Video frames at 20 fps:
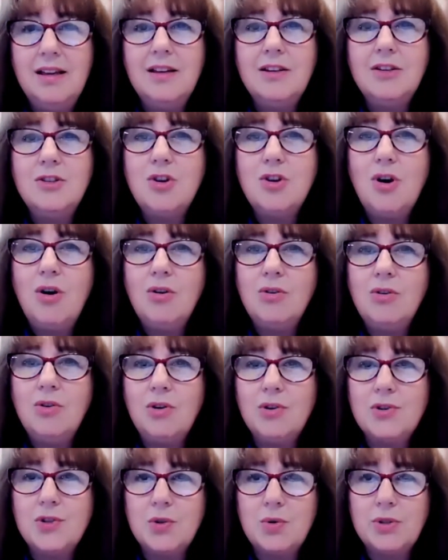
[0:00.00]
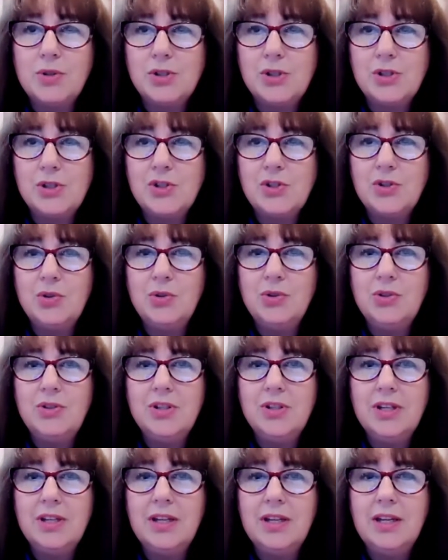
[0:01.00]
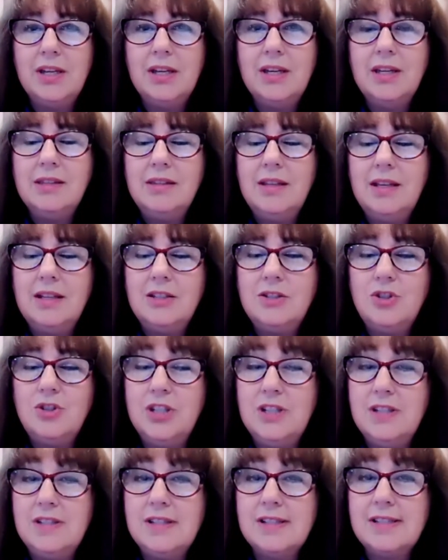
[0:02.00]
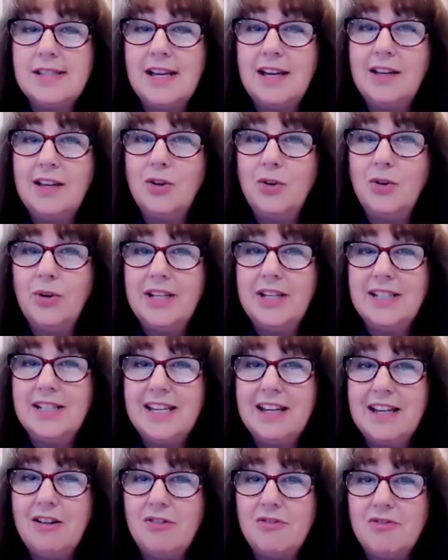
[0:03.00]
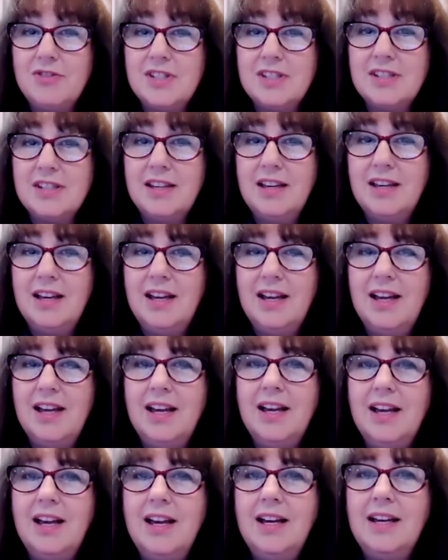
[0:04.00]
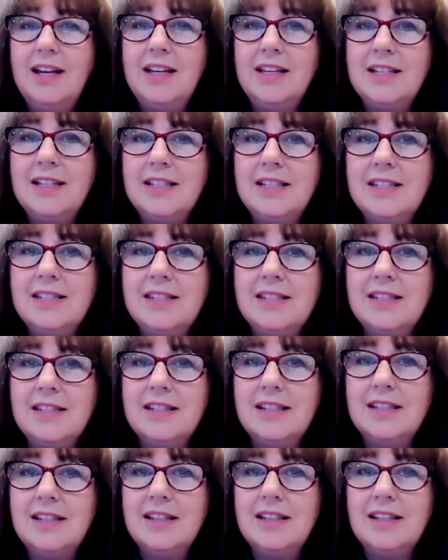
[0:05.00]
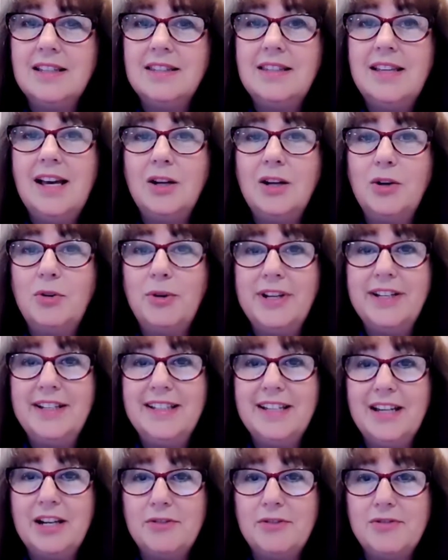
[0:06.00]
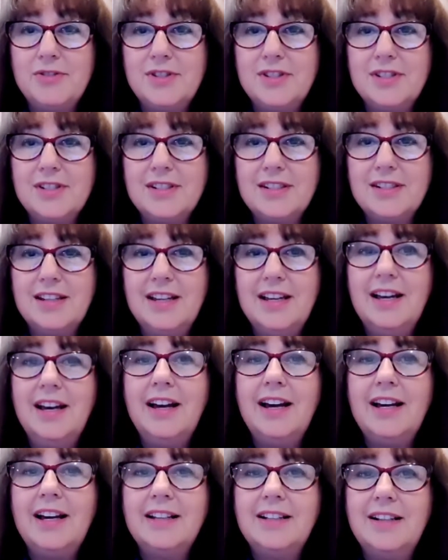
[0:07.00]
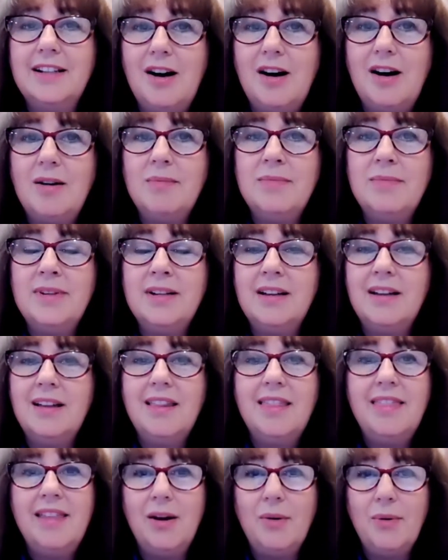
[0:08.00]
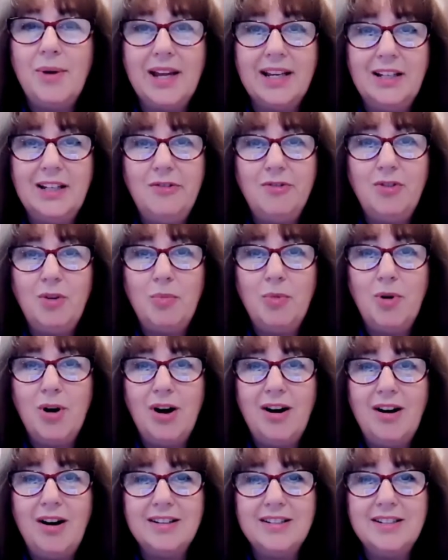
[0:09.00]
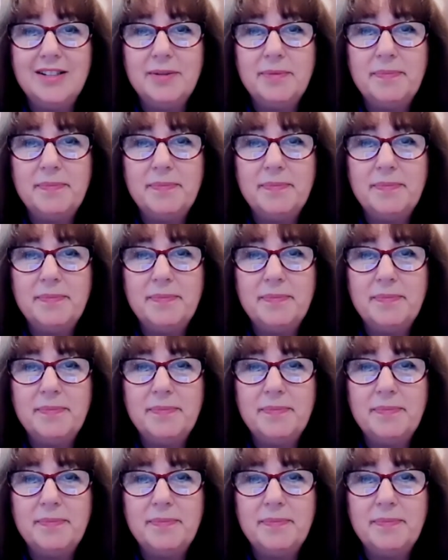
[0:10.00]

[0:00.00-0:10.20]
John also understood that Jesus had a great gift, and that great gift had come directly from God.